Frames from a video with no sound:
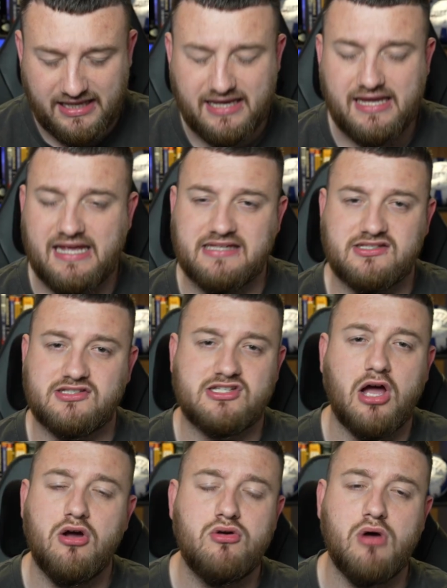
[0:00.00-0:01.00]
It's
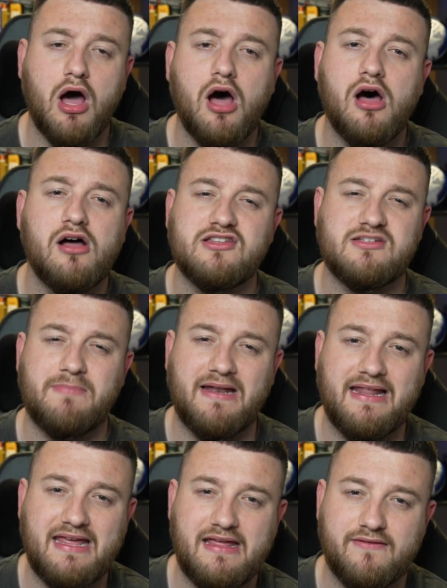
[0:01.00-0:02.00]
so hard to
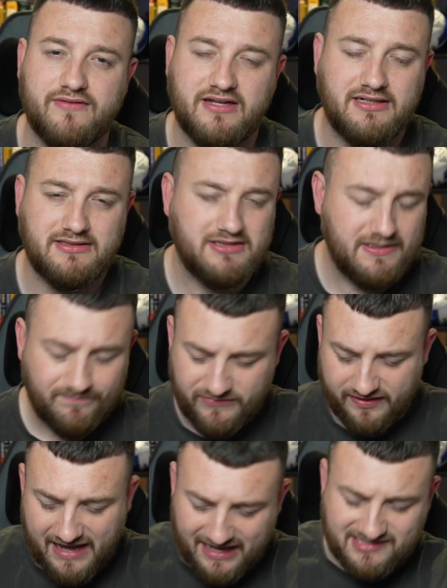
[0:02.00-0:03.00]
believe that
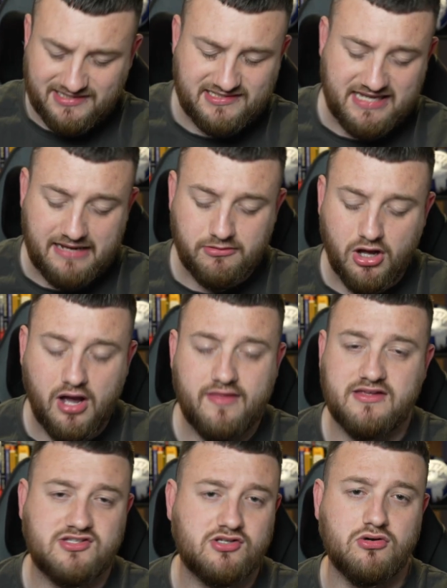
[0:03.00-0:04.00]
that is the same guy that
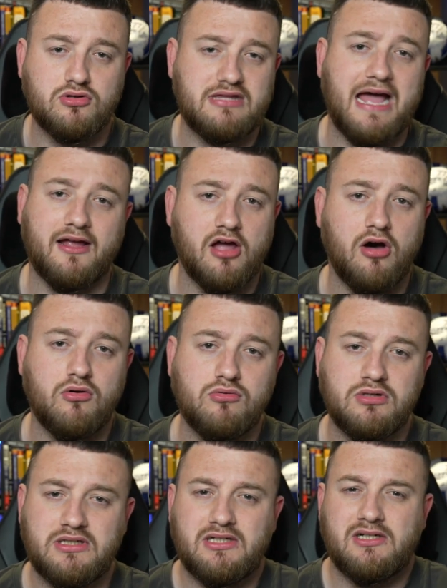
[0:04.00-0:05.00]
scored that goal
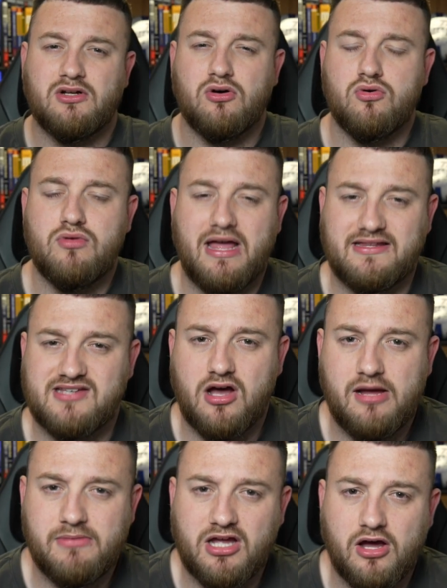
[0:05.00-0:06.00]
all that
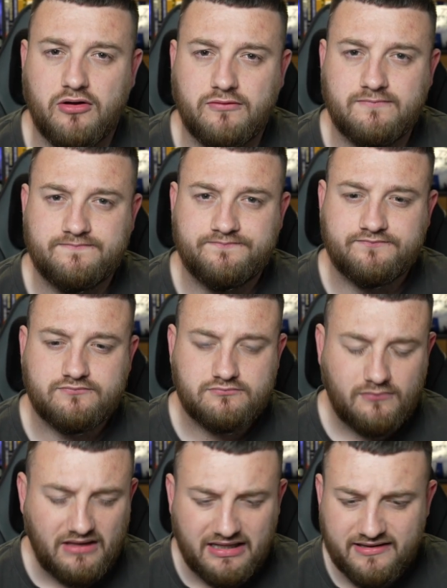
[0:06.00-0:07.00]
time ago
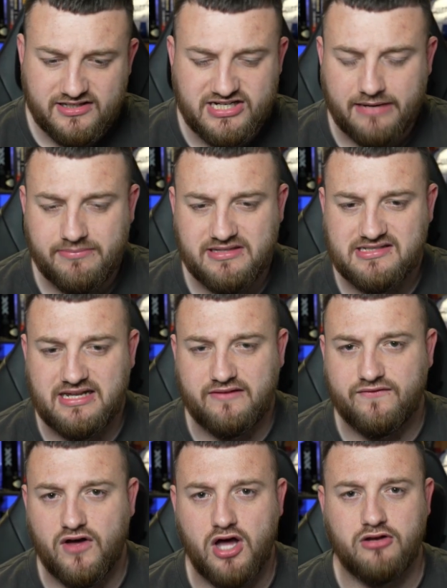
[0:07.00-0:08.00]
in the Champions League
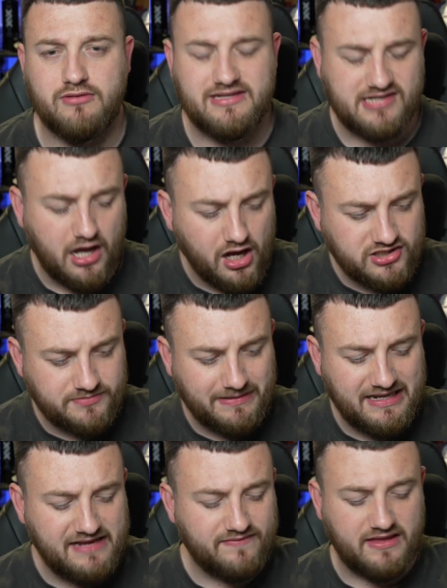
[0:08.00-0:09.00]
final. It's hard to
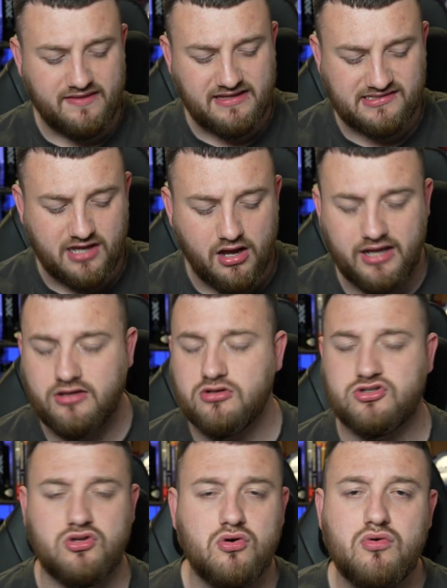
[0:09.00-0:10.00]
believe that this guy
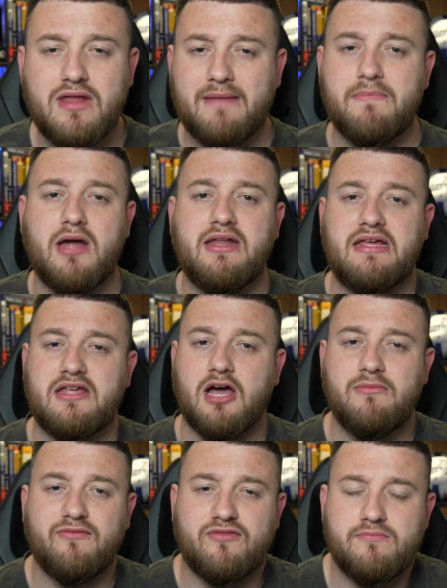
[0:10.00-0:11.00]
cost all that money
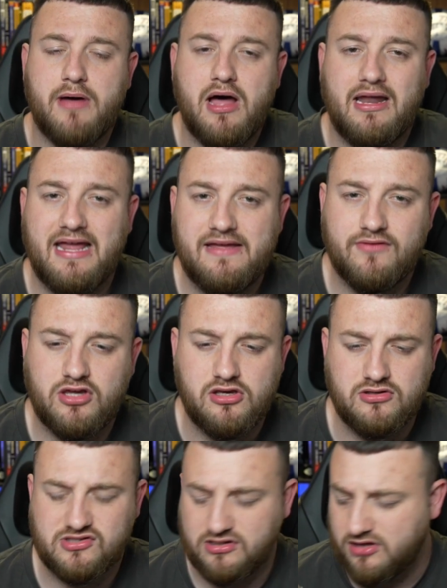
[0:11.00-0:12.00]
coming from Bayer
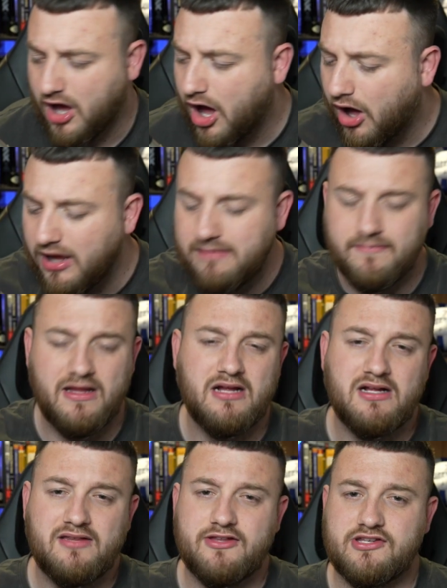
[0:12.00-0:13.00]
Leverkusen. The hype
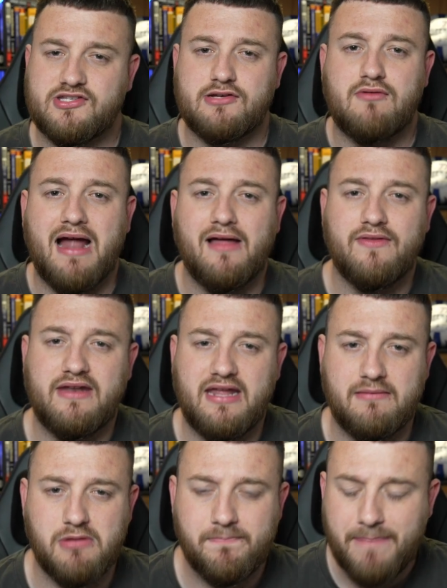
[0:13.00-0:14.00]
that surrounded
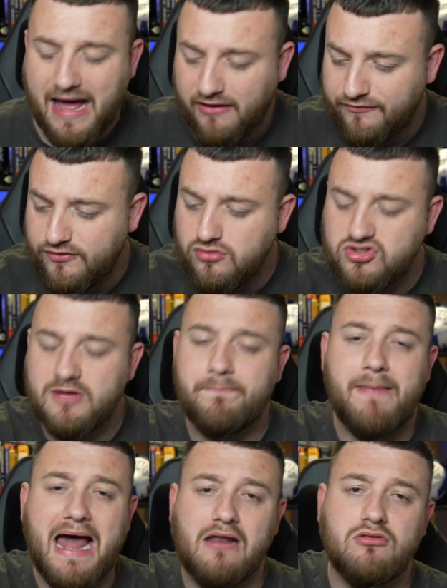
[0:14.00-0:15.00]
him. A future
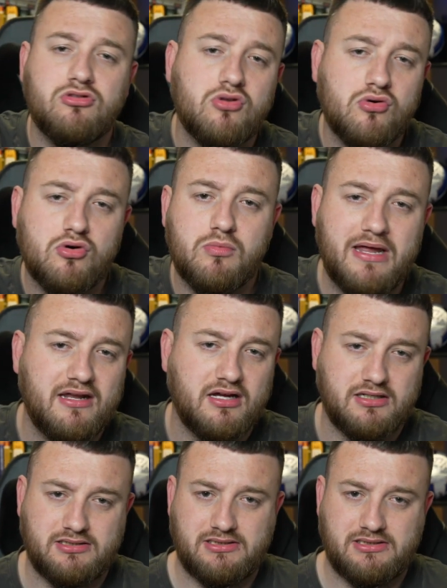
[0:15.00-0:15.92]
Ballon d'Or winner.